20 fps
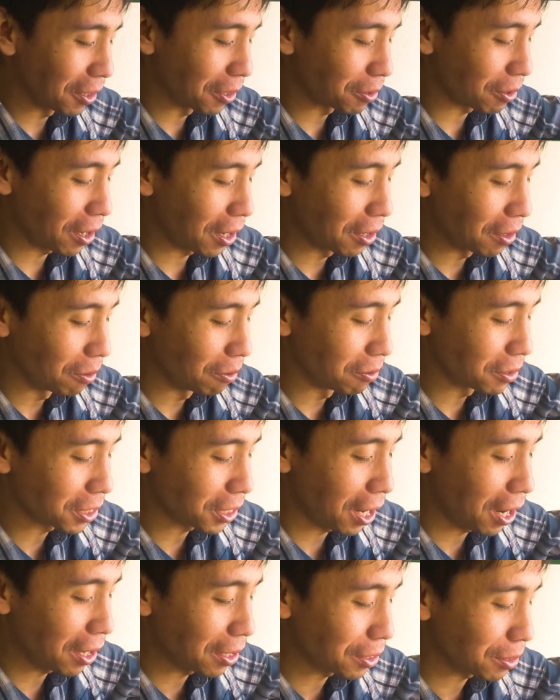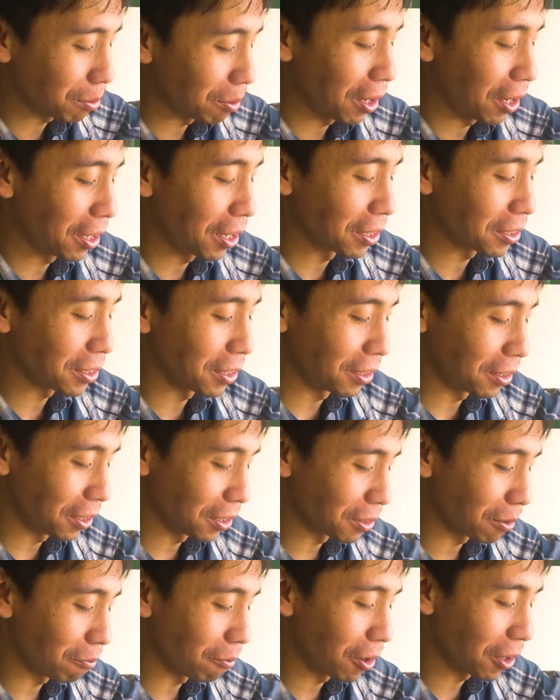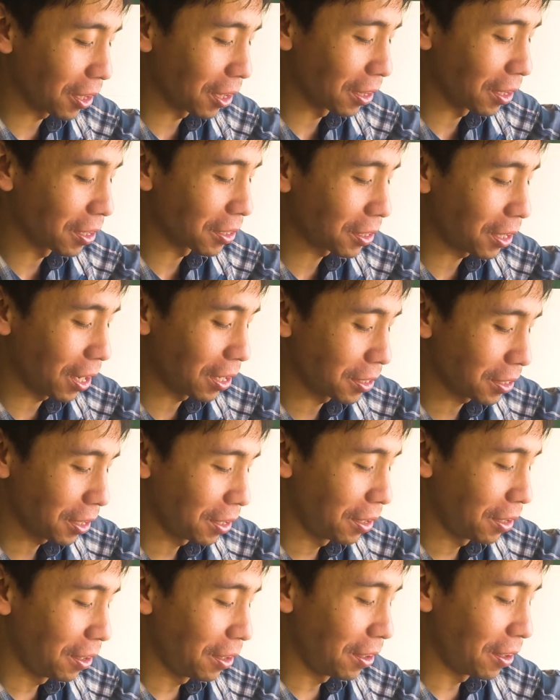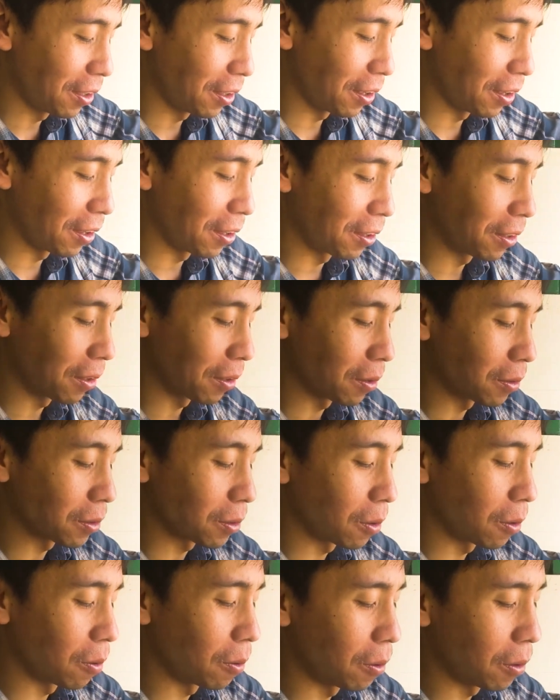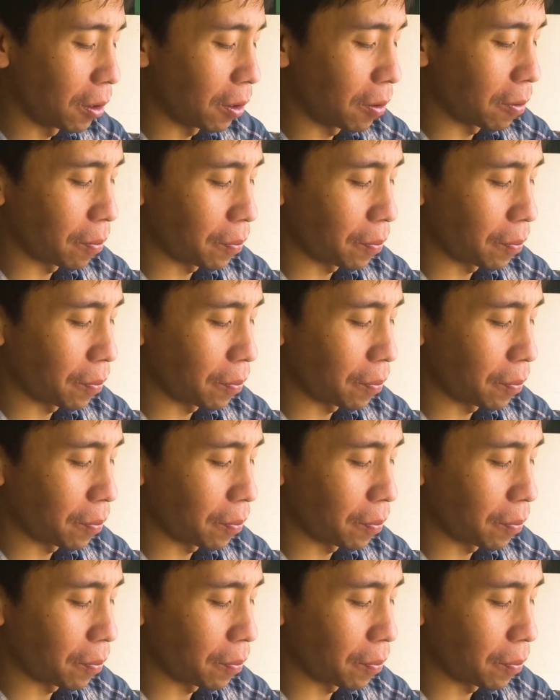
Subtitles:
to try to use science, but I guess it doesn't work in this case. Like, you know, so,